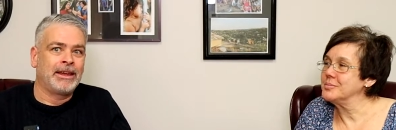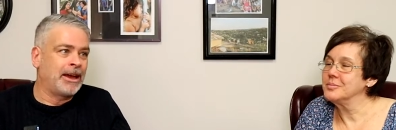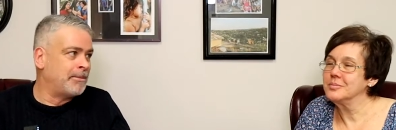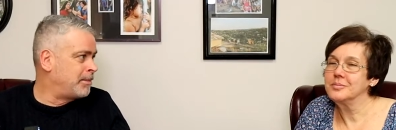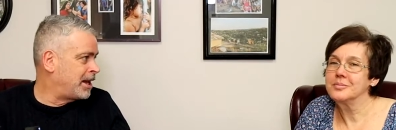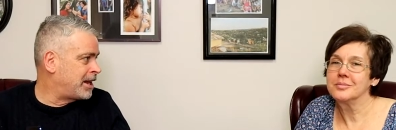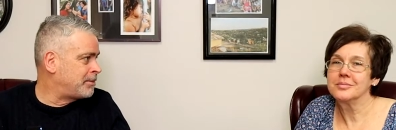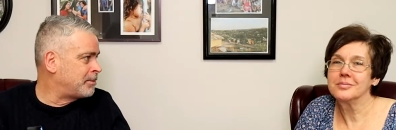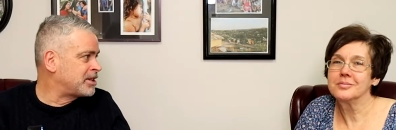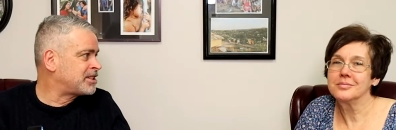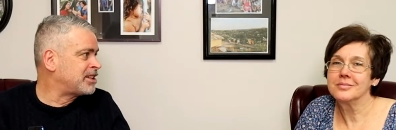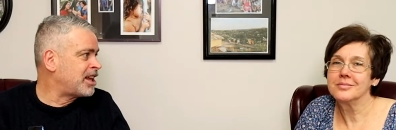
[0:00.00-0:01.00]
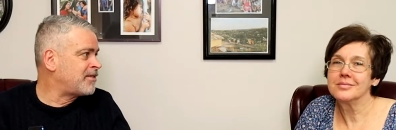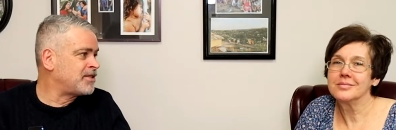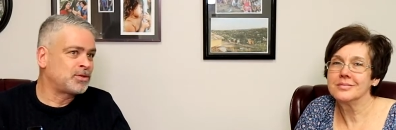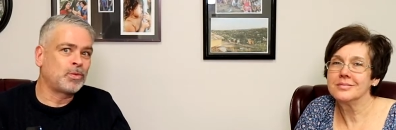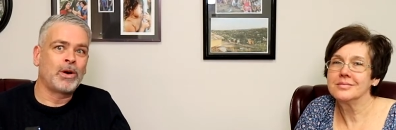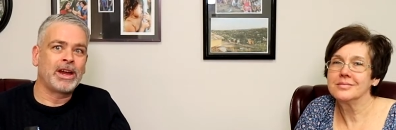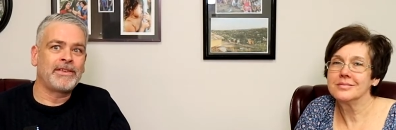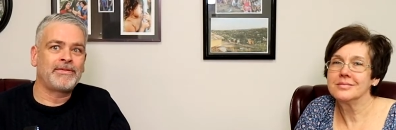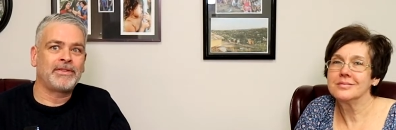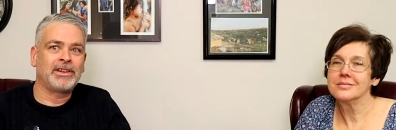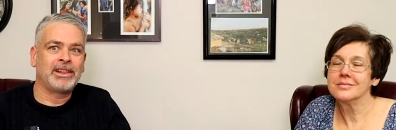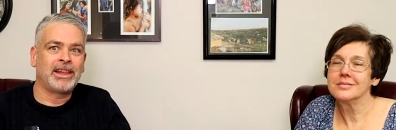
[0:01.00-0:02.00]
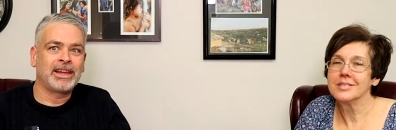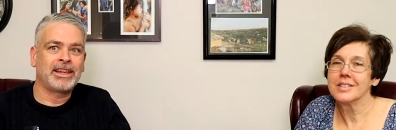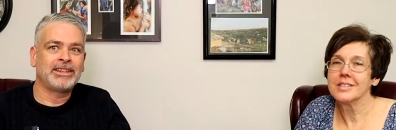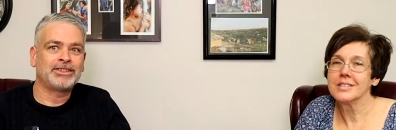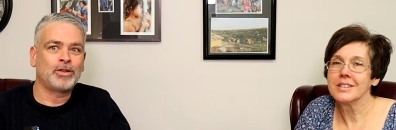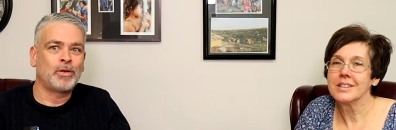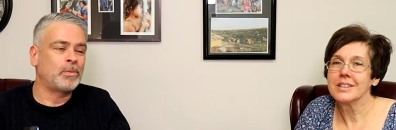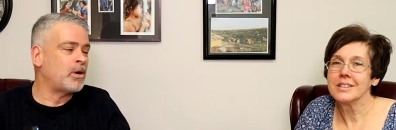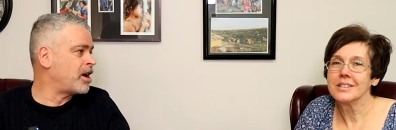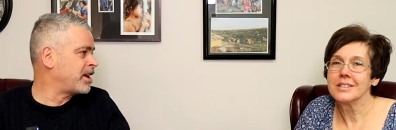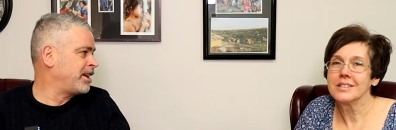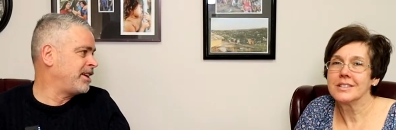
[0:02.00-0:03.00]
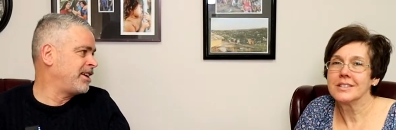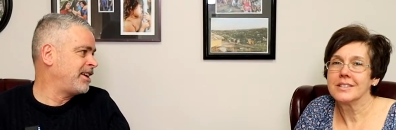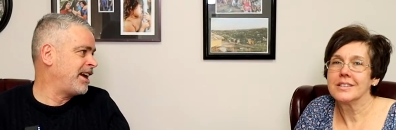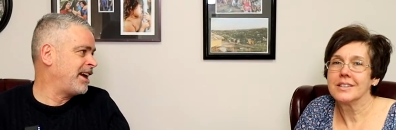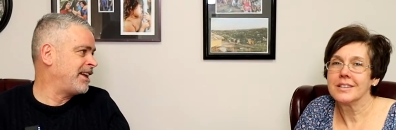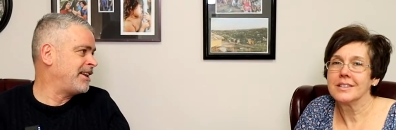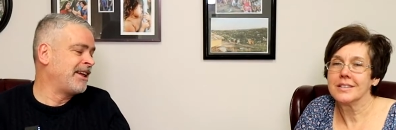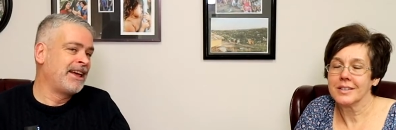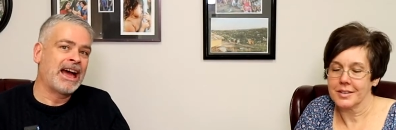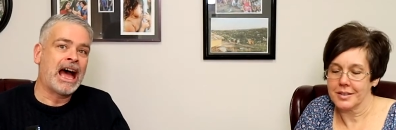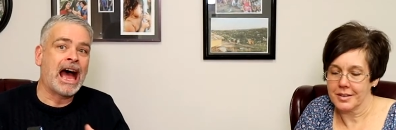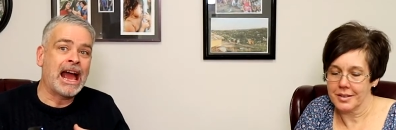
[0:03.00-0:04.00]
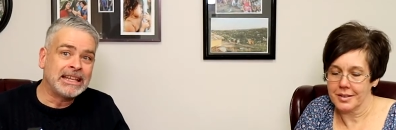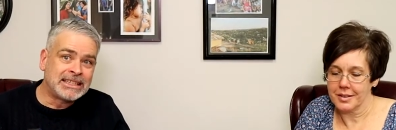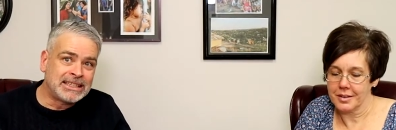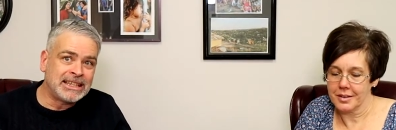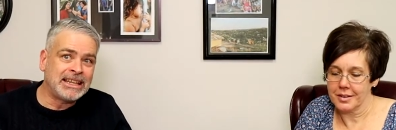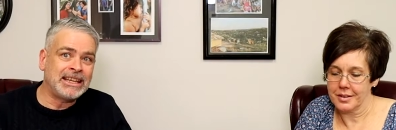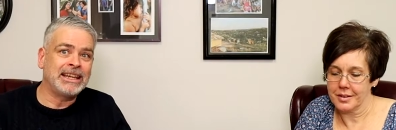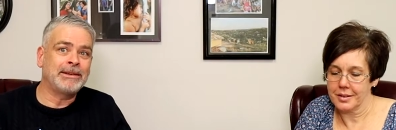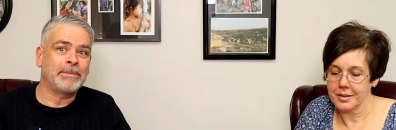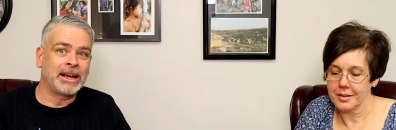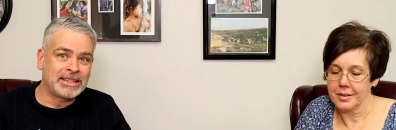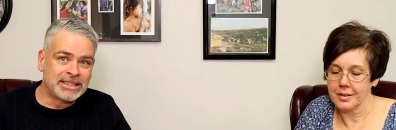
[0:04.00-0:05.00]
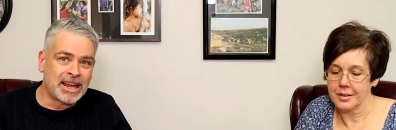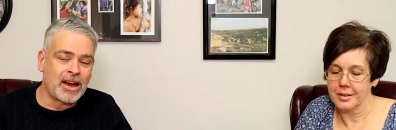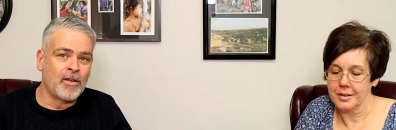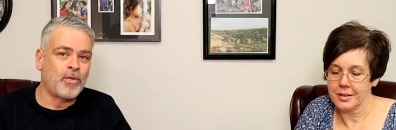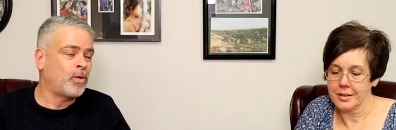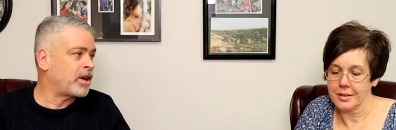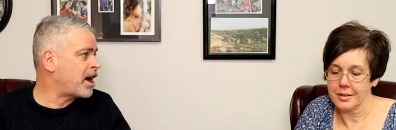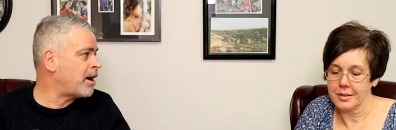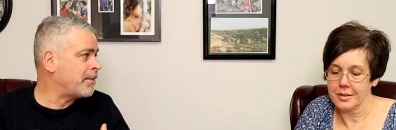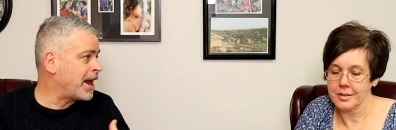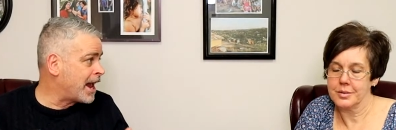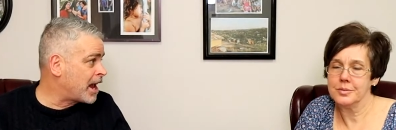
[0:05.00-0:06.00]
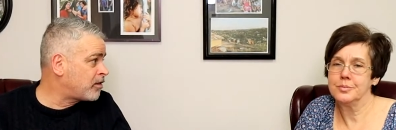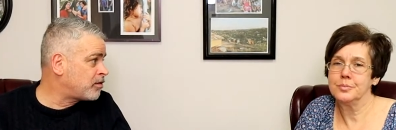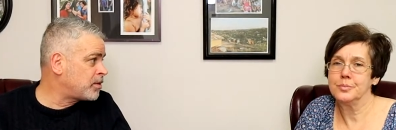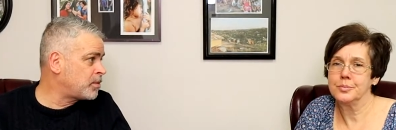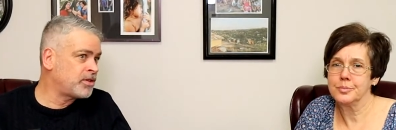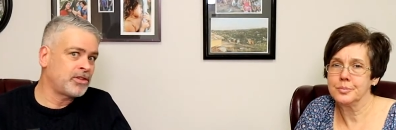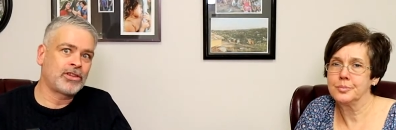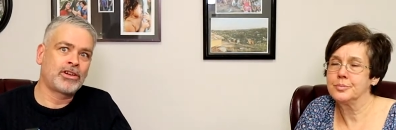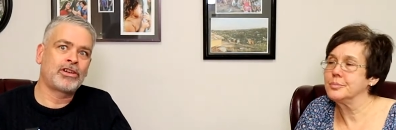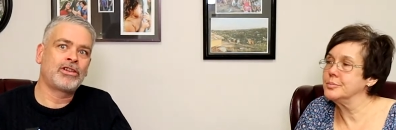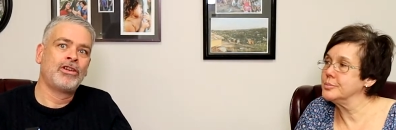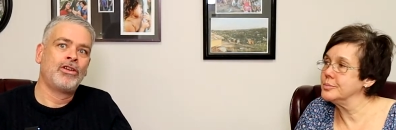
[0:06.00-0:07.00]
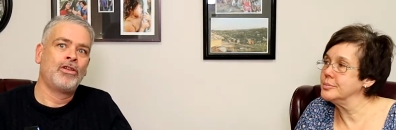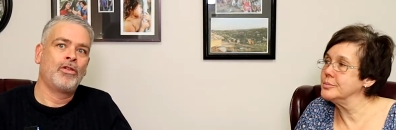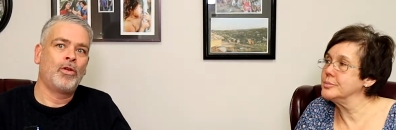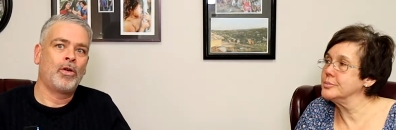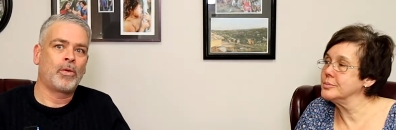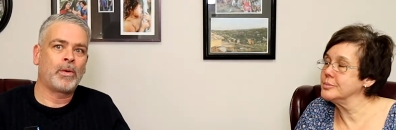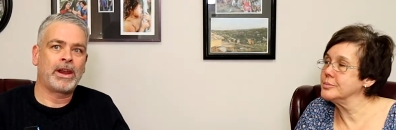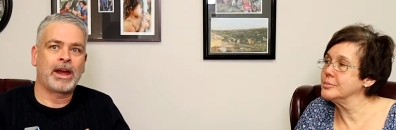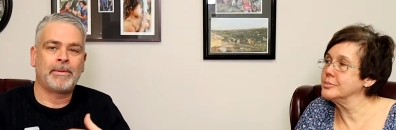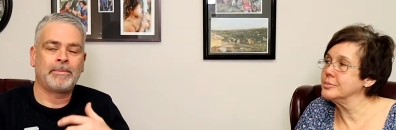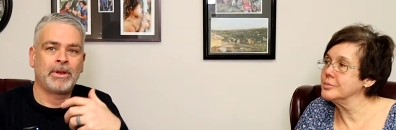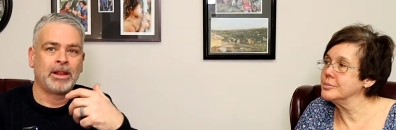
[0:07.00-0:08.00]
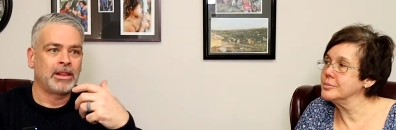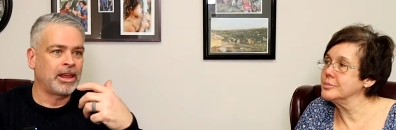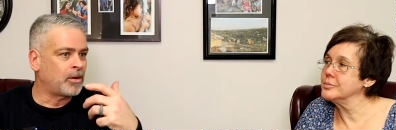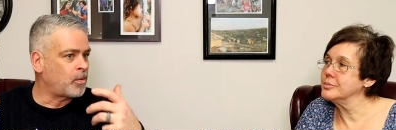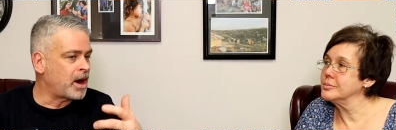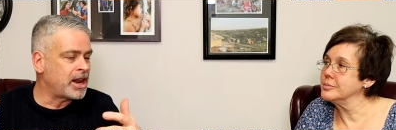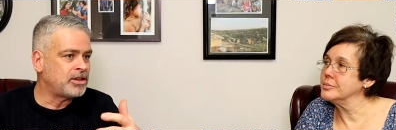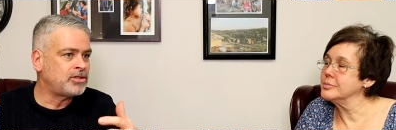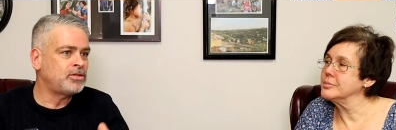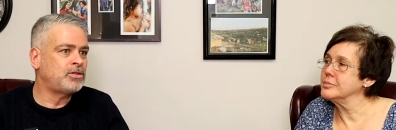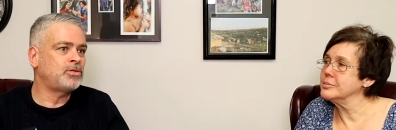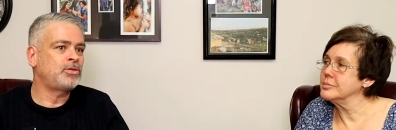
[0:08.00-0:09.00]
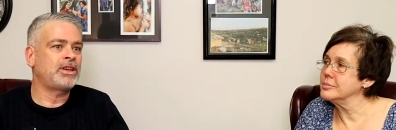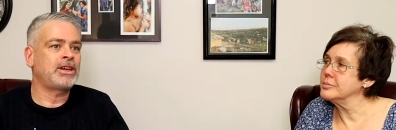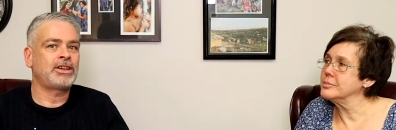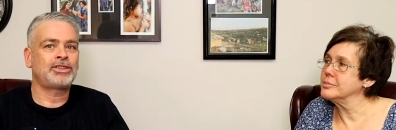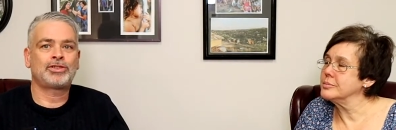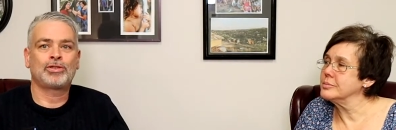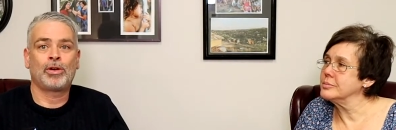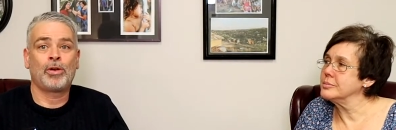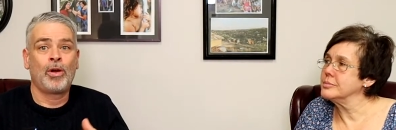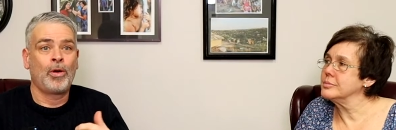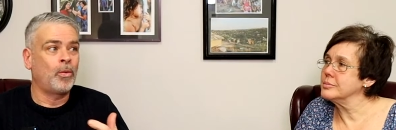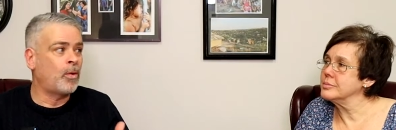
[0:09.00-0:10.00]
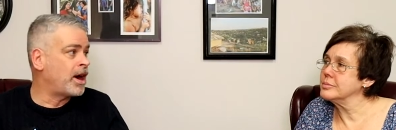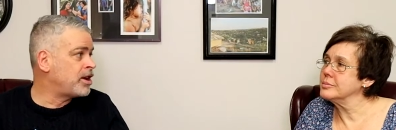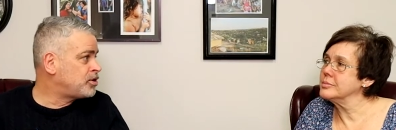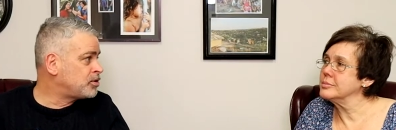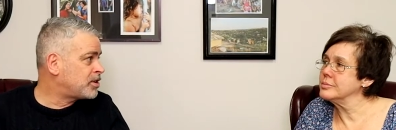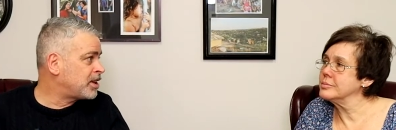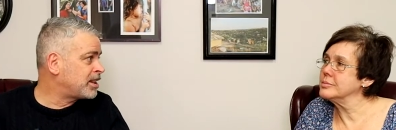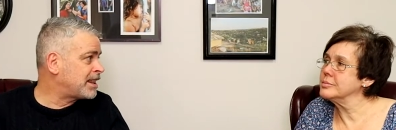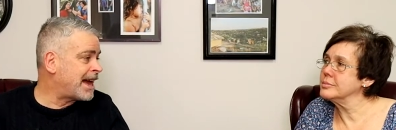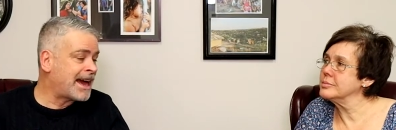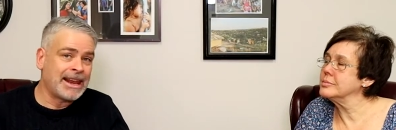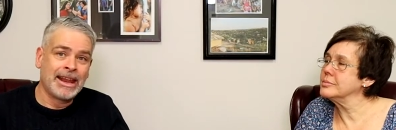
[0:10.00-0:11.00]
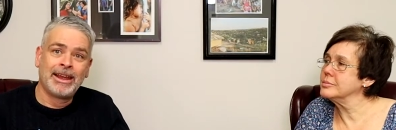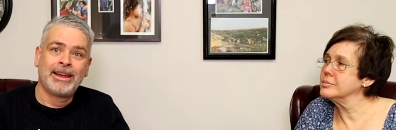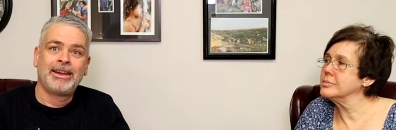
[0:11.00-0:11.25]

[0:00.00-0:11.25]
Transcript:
Speaker 1: a man must love his wife like his own body, and I see in myself when I'm angry mm. with her or when I'm like, why did you do this? Or why did you think that?